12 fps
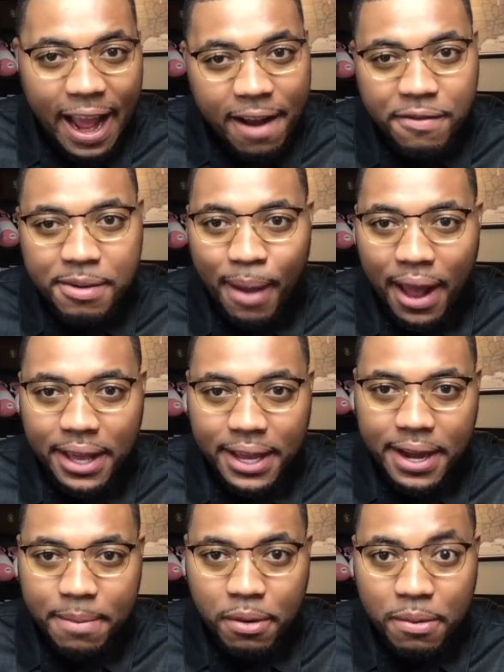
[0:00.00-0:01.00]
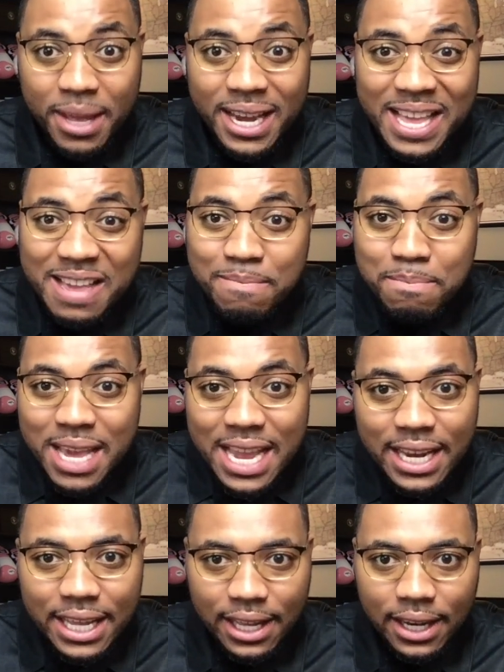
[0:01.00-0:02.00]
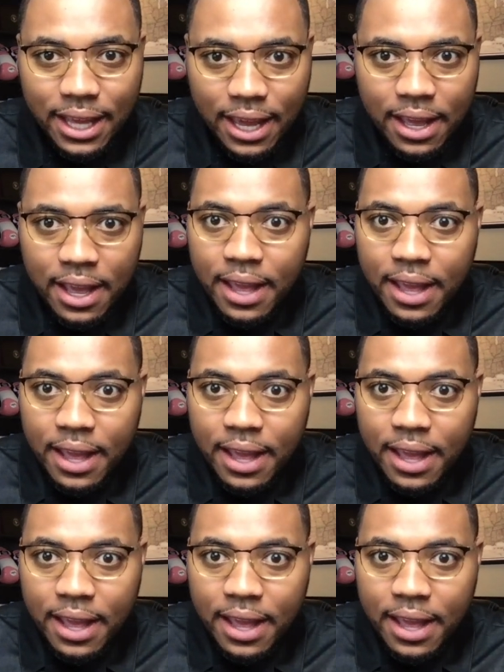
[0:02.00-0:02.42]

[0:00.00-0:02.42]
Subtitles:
everybody can implement immediately